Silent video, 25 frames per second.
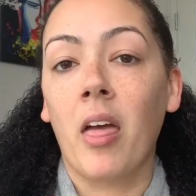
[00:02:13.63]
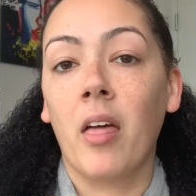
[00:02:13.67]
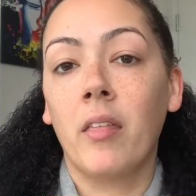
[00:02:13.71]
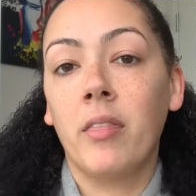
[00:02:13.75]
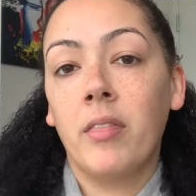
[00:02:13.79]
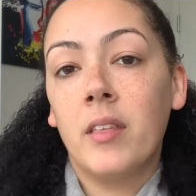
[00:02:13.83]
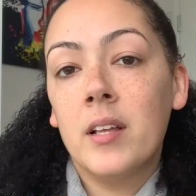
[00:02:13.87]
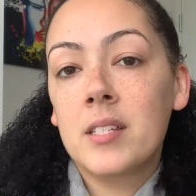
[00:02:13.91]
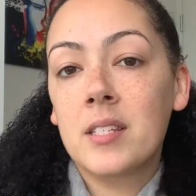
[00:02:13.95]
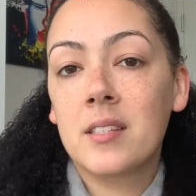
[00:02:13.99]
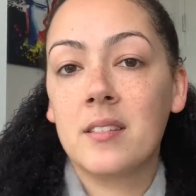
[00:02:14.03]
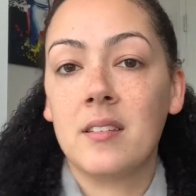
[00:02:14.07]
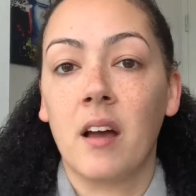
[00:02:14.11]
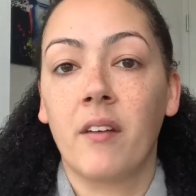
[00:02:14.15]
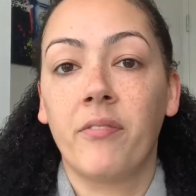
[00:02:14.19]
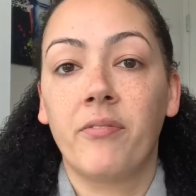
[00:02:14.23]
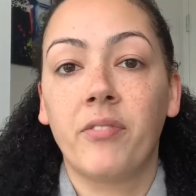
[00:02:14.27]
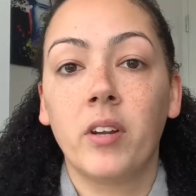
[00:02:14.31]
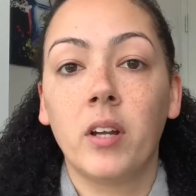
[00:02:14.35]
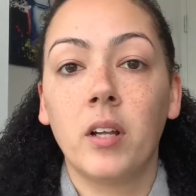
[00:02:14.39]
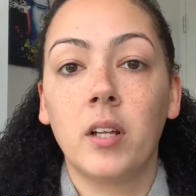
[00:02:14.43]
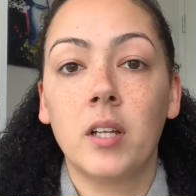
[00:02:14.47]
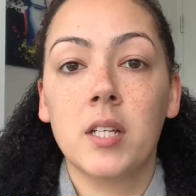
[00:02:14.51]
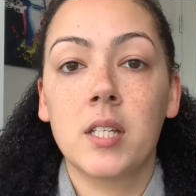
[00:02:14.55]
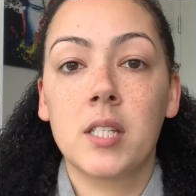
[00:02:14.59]
This
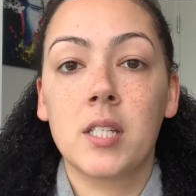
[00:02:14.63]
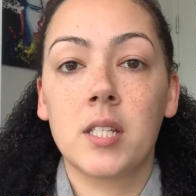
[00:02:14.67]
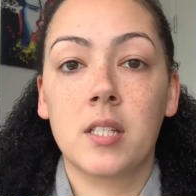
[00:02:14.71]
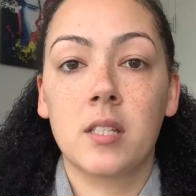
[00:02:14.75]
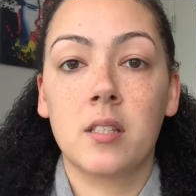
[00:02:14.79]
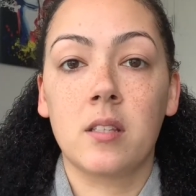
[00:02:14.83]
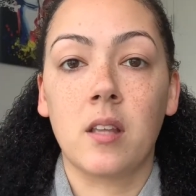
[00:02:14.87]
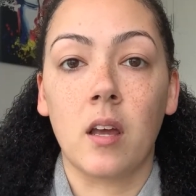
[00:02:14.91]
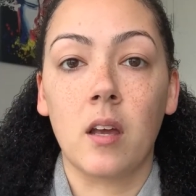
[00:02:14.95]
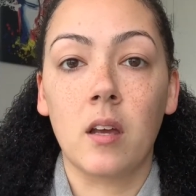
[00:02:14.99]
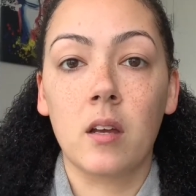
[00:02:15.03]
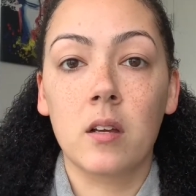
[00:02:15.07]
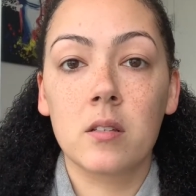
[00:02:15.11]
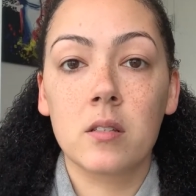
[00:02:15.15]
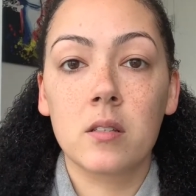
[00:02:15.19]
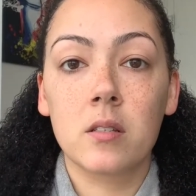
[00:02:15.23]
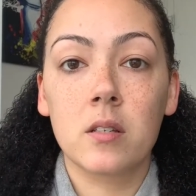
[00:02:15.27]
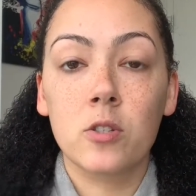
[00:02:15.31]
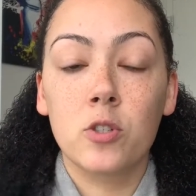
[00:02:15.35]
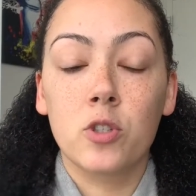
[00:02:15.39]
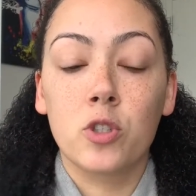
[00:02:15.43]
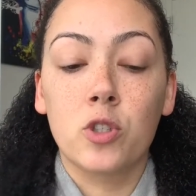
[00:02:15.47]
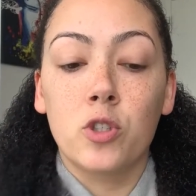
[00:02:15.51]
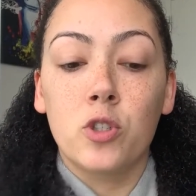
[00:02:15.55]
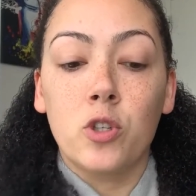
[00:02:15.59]
definitely stinks,
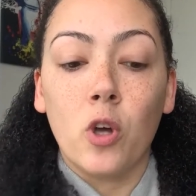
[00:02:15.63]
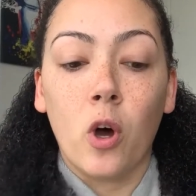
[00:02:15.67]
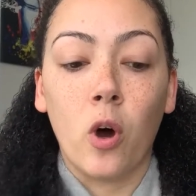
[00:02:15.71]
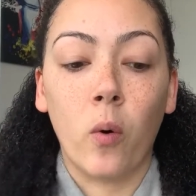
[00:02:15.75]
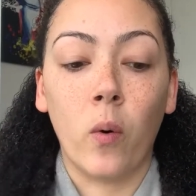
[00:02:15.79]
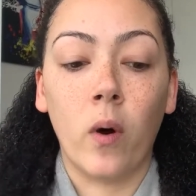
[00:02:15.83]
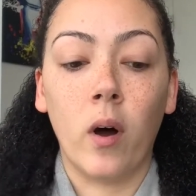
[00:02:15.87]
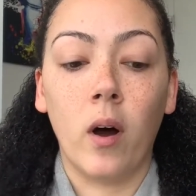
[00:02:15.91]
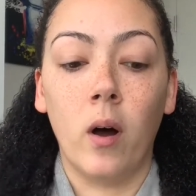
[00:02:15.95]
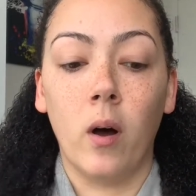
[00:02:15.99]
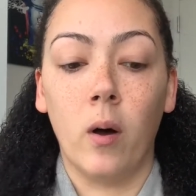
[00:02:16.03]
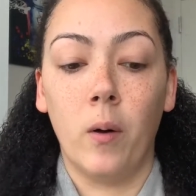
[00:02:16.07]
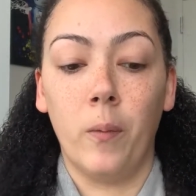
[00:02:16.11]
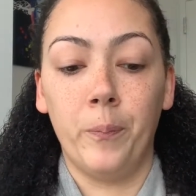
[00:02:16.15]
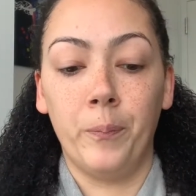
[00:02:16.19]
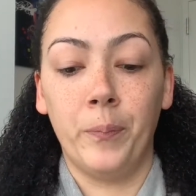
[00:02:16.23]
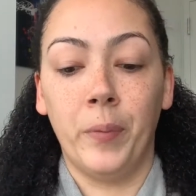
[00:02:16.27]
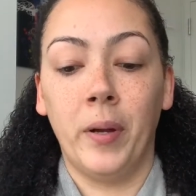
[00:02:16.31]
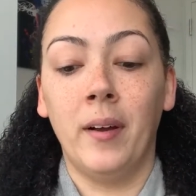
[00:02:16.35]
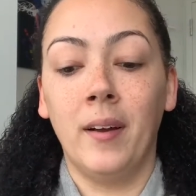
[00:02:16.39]
so